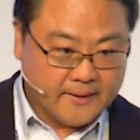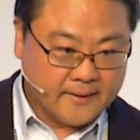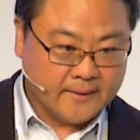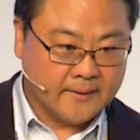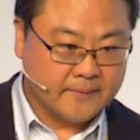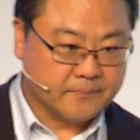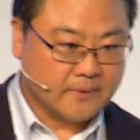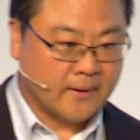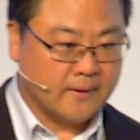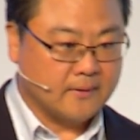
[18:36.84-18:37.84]

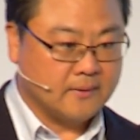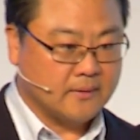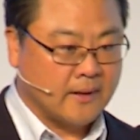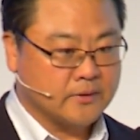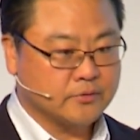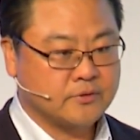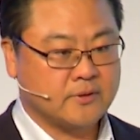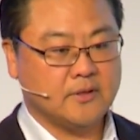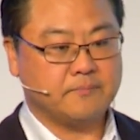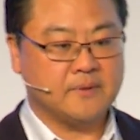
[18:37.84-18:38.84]

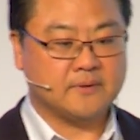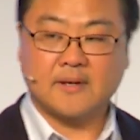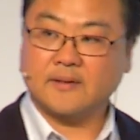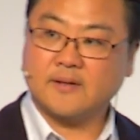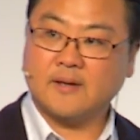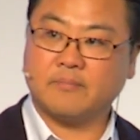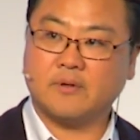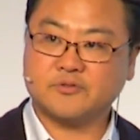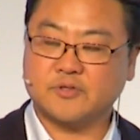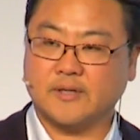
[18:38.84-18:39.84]
IoT, big data, and
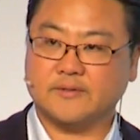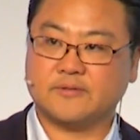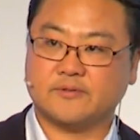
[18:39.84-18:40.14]
blockchains.